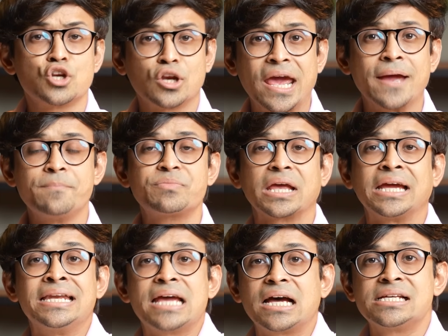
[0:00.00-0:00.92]
Today,
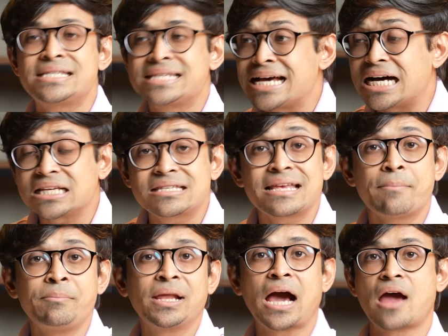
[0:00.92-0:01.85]
India is
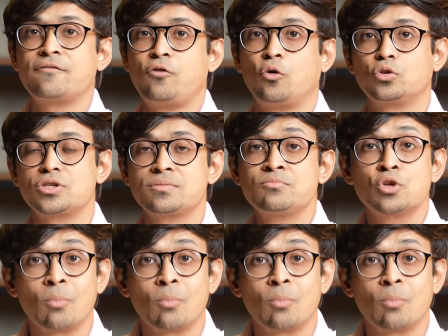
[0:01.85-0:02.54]
assembling iPhones.